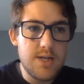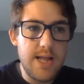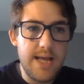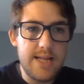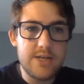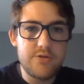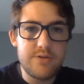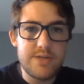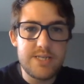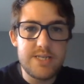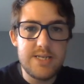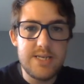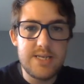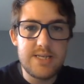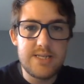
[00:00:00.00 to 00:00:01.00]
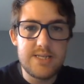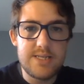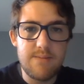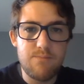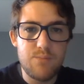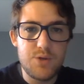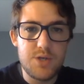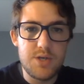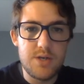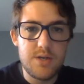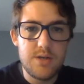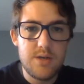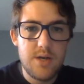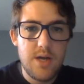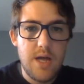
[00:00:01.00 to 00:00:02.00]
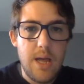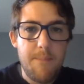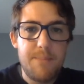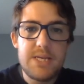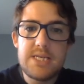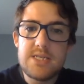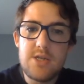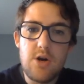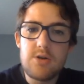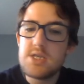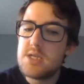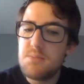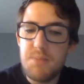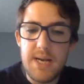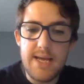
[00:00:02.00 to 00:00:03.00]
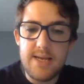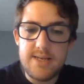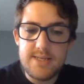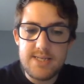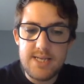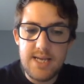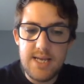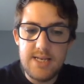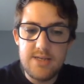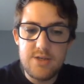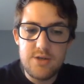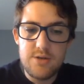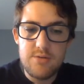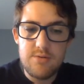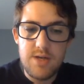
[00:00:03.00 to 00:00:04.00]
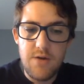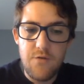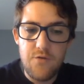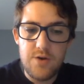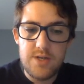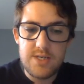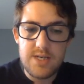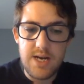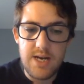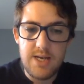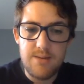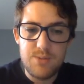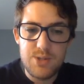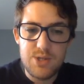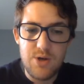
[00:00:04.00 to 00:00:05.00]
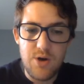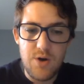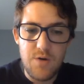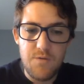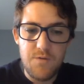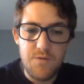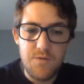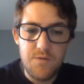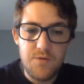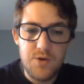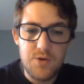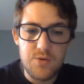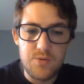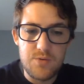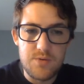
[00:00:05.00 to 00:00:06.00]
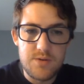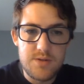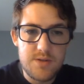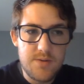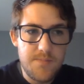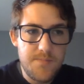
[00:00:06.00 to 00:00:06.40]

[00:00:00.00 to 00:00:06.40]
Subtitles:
electricity consumption, but it's not split into different types of fuels.